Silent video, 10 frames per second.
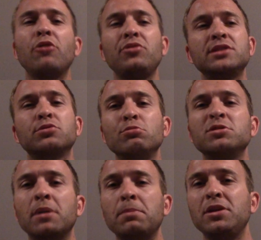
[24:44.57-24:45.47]
these
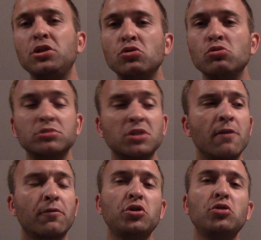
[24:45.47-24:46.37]
rooms might be used
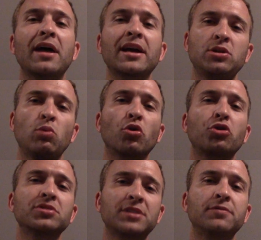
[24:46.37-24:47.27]
for you to actually
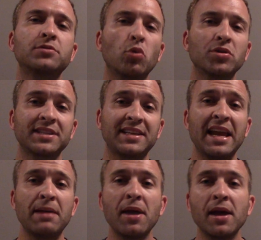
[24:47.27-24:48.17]
work yourself towards the
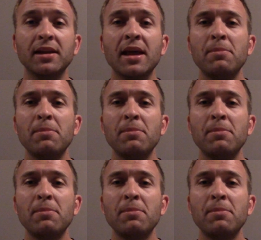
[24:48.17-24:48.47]
game end.